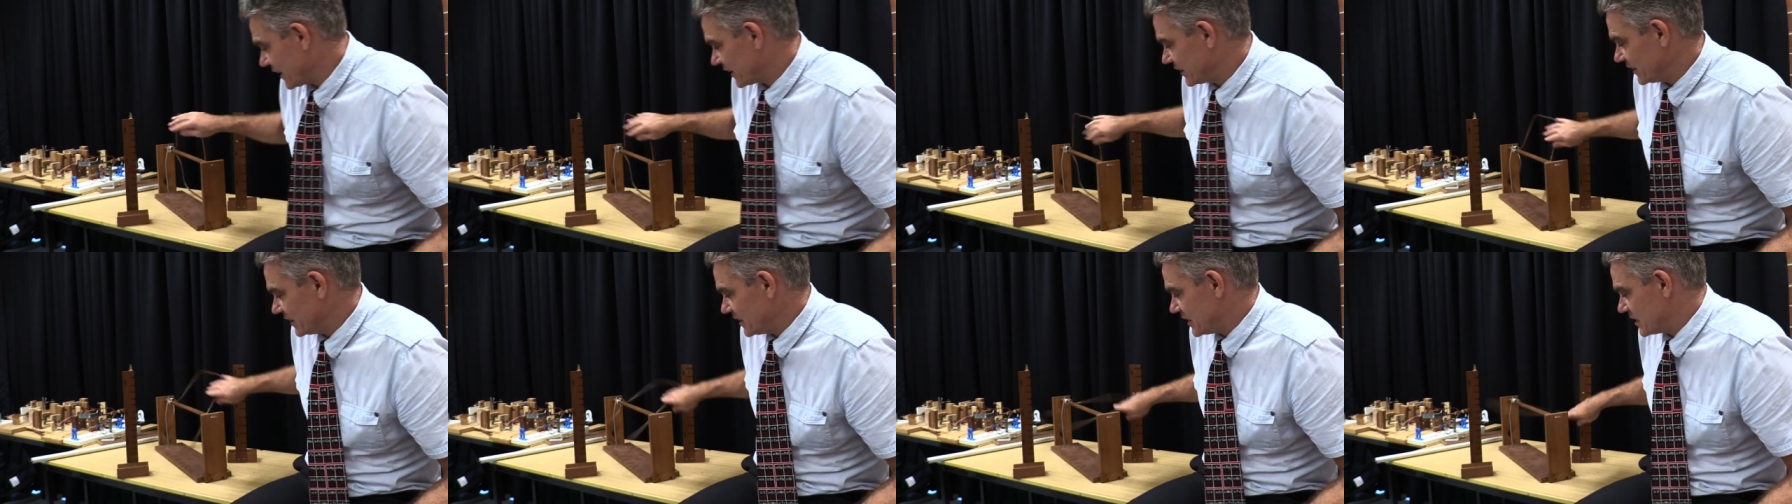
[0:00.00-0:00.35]

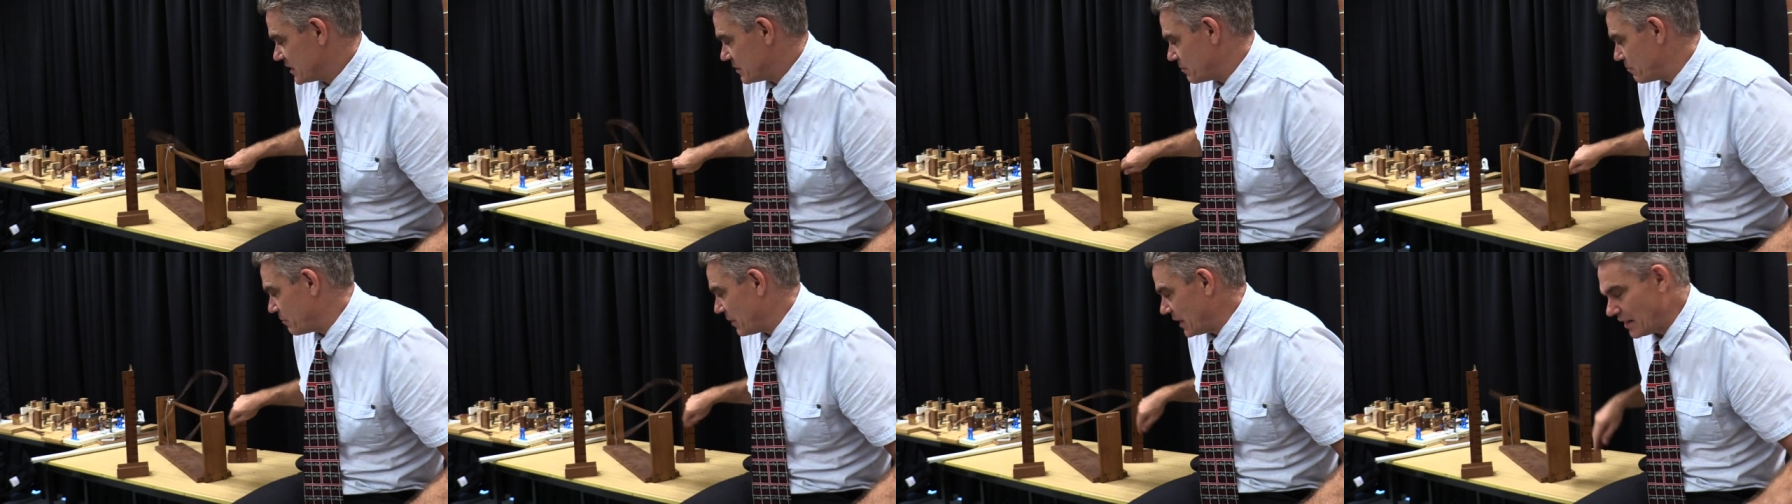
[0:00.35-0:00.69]
actually
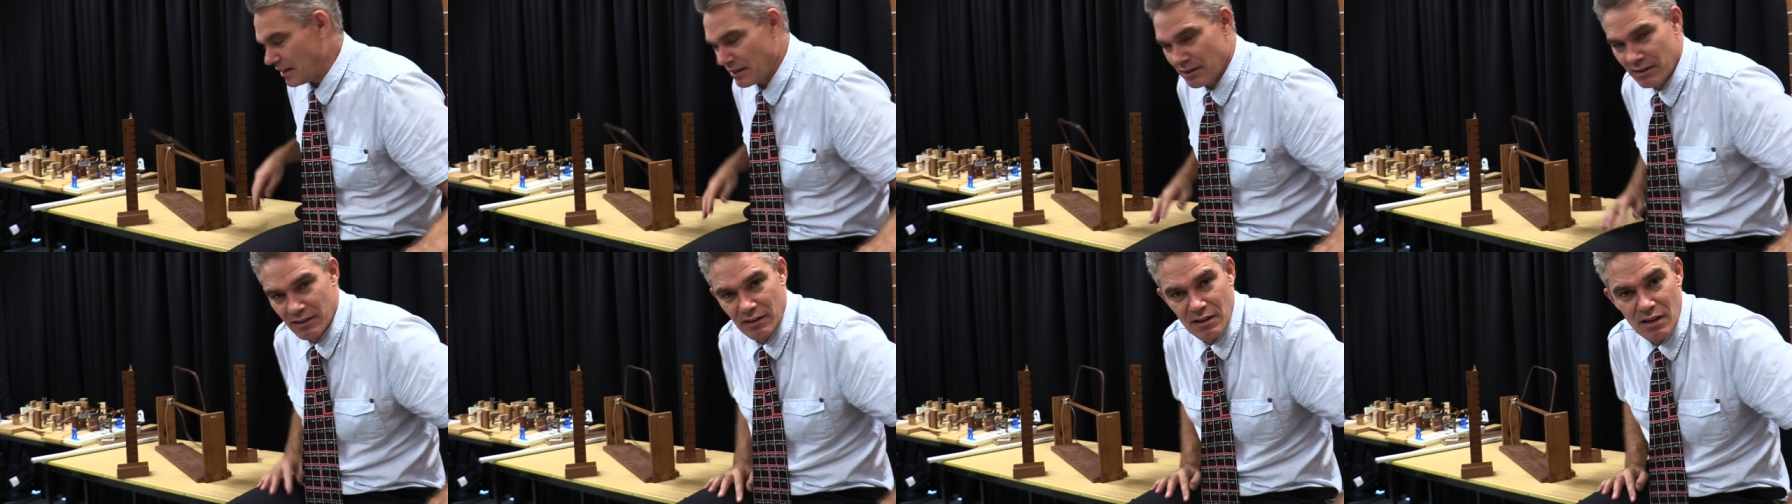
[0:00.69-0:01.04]

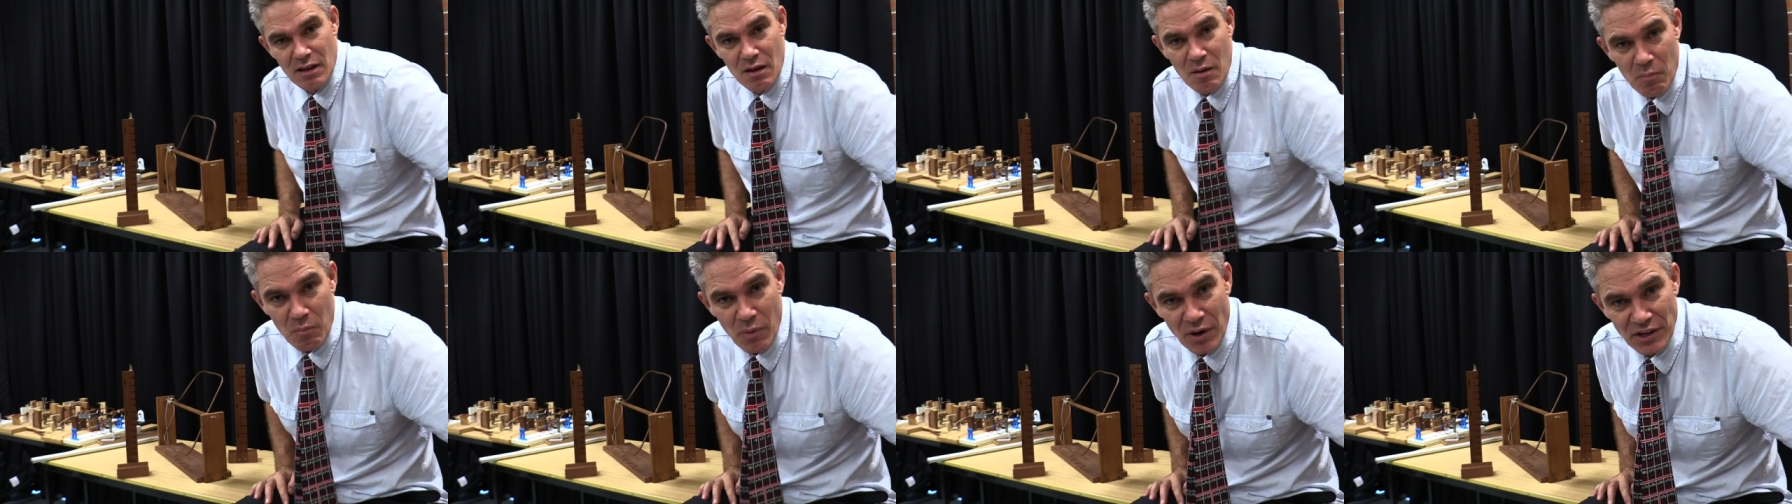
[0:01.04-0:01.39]
spin
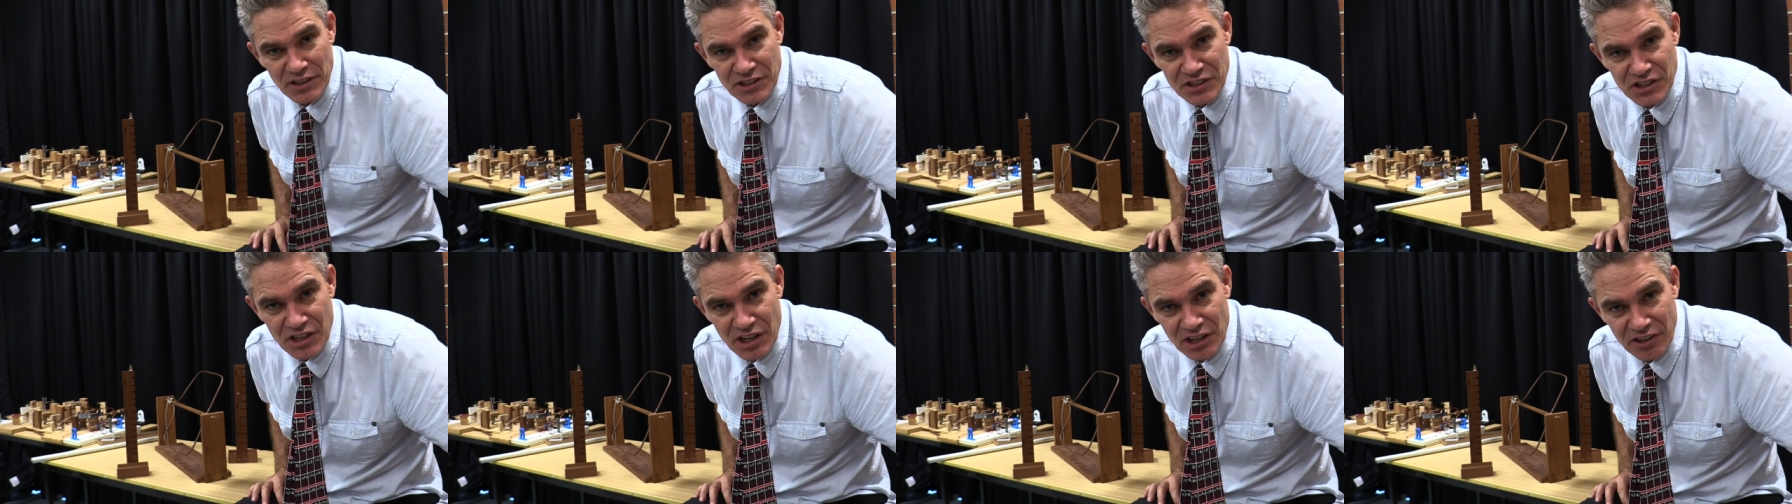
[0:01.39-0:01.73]
my
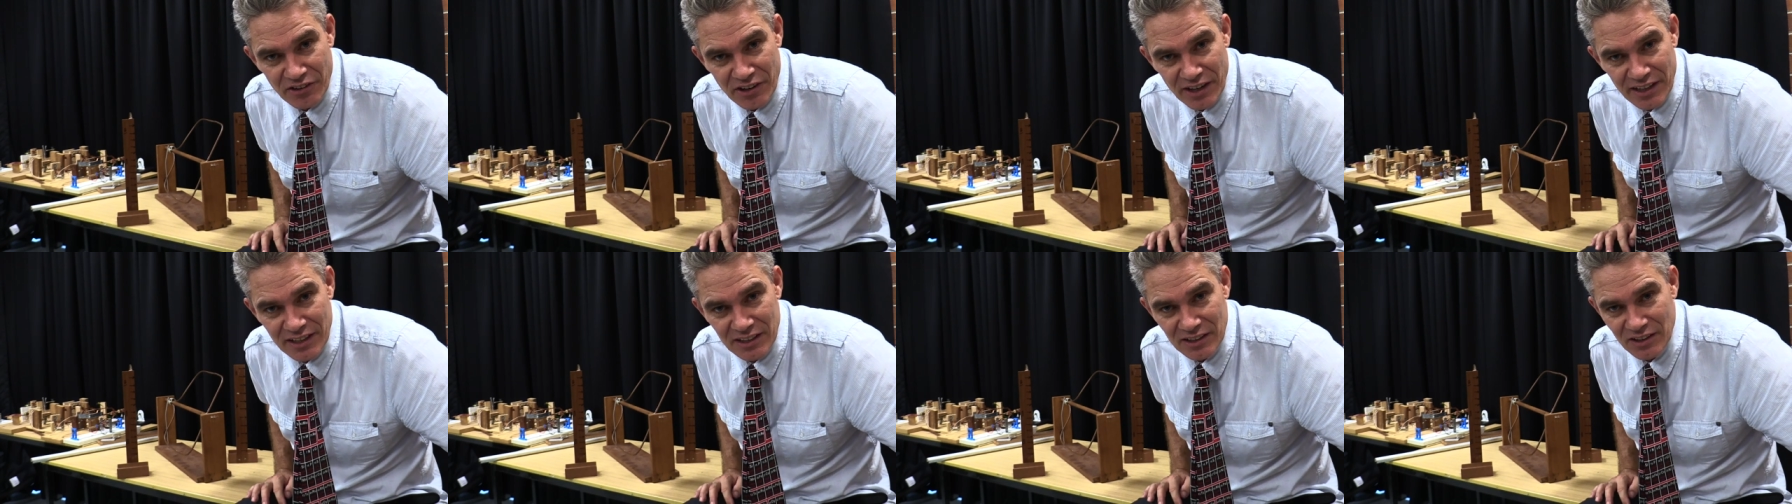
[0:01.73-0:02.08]

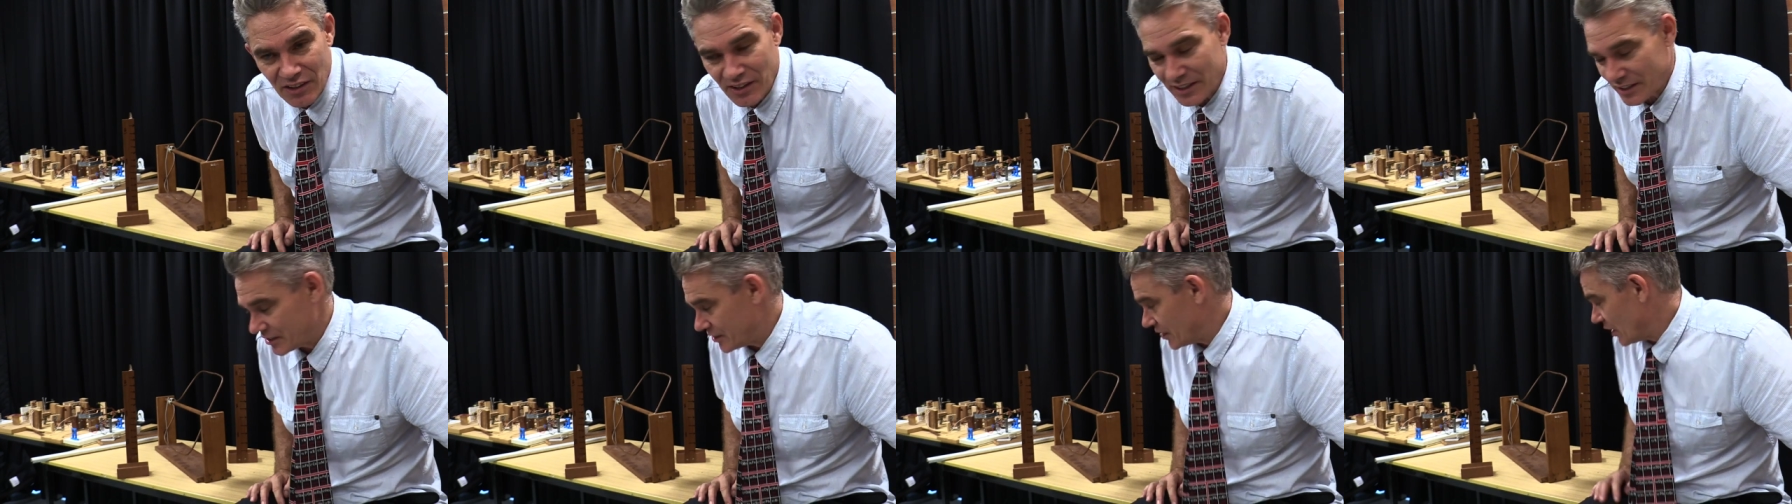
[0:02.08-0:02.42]
generator
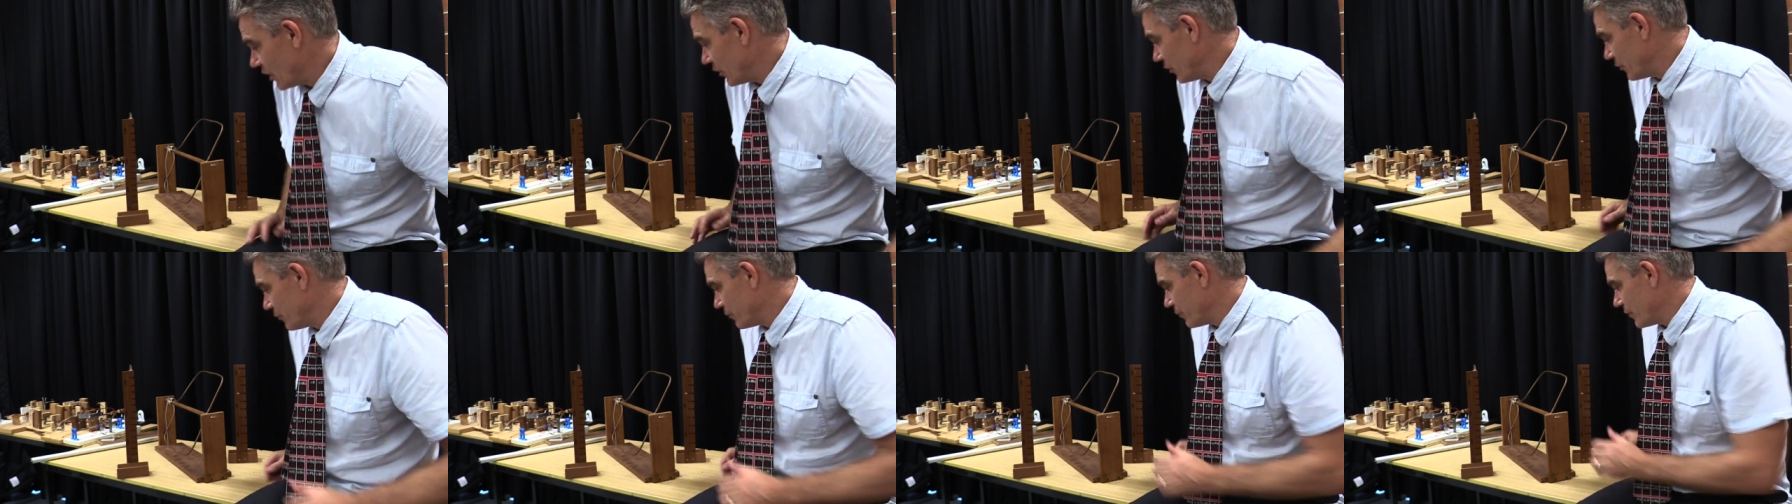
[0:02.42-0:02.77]
like so.